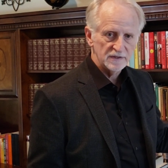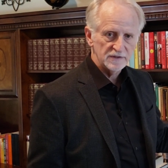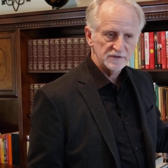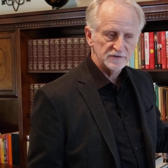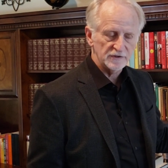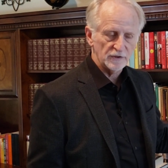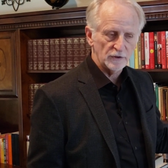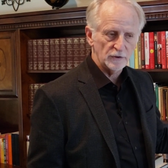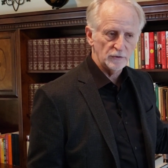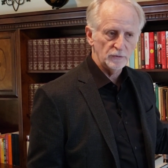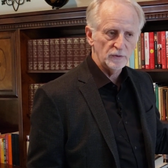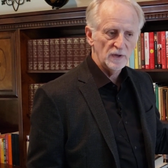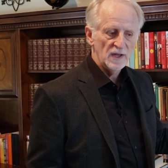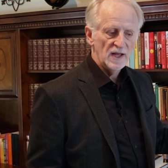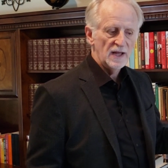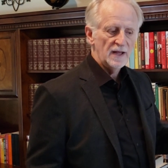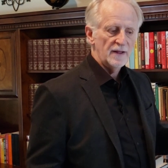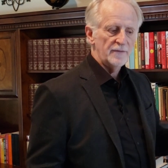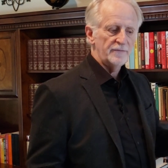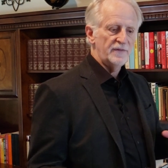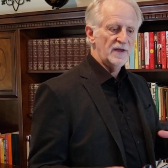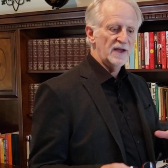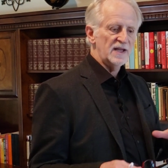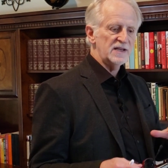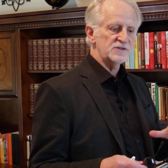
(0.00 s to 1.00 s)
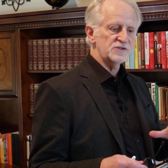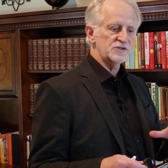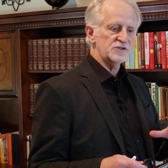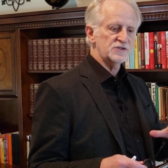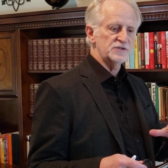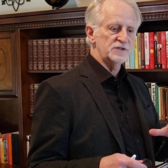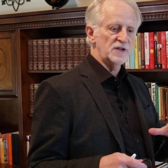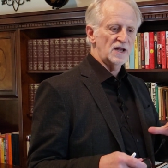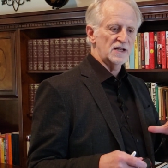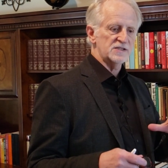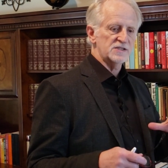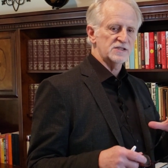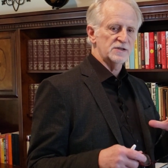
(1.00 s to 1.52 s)
So that's
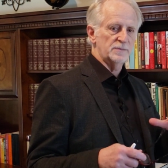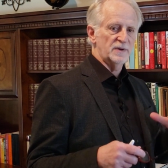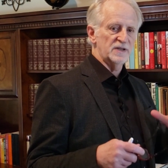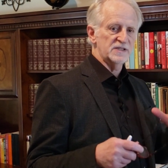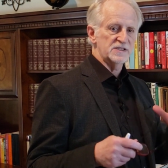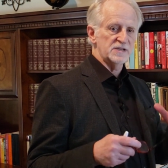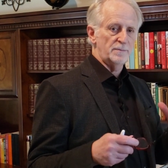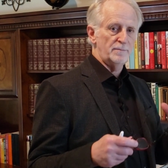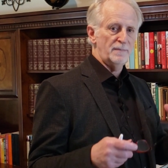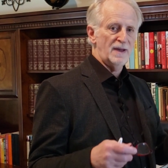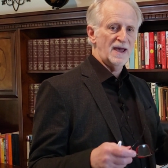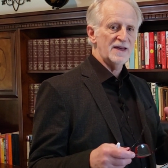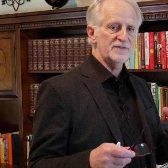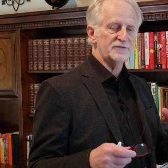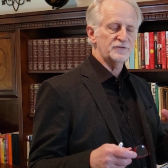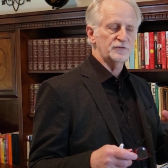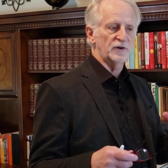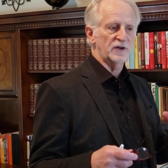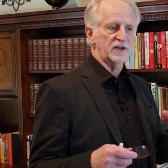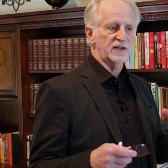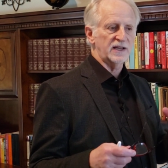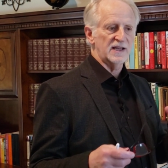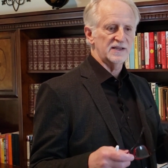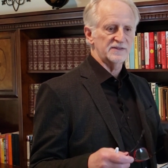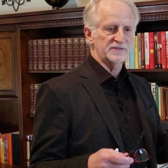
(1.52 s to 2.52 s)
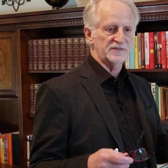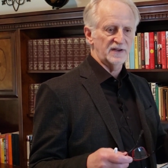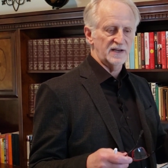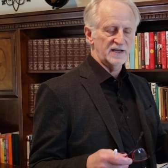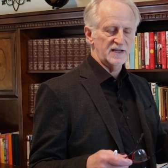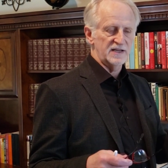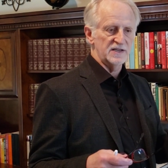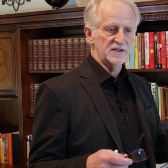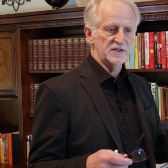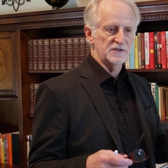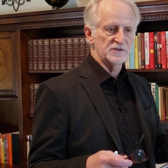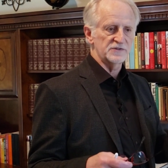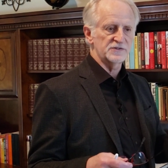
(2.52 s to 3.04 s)
not so much a math trick as it
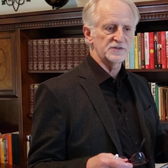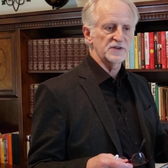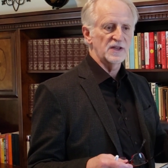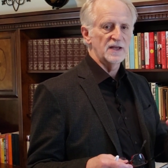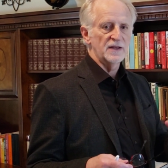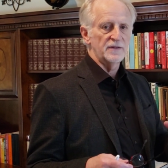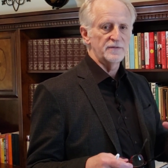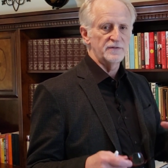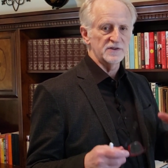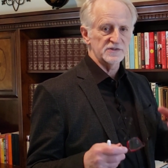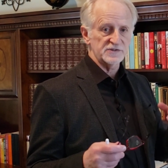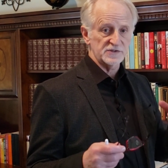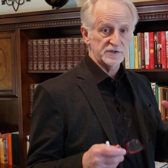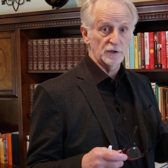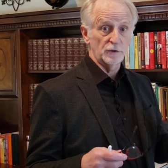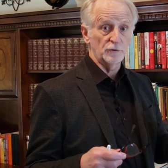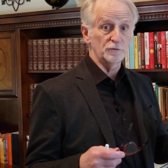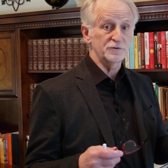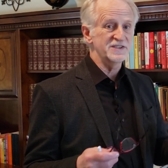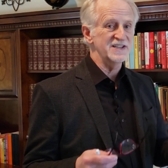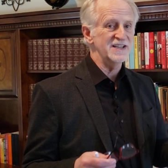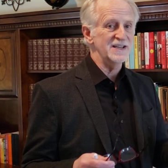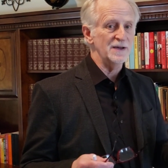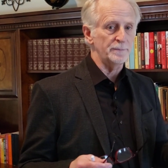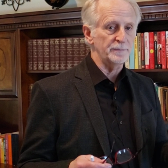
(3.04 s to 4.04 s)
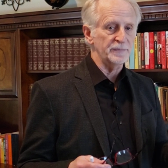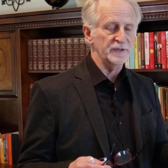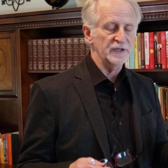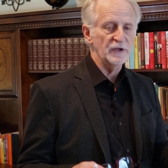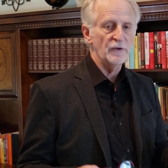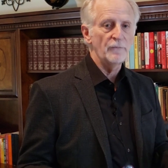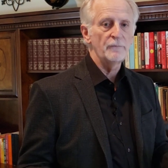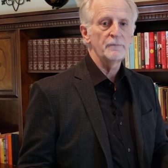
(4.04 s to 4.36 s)
is this little tip.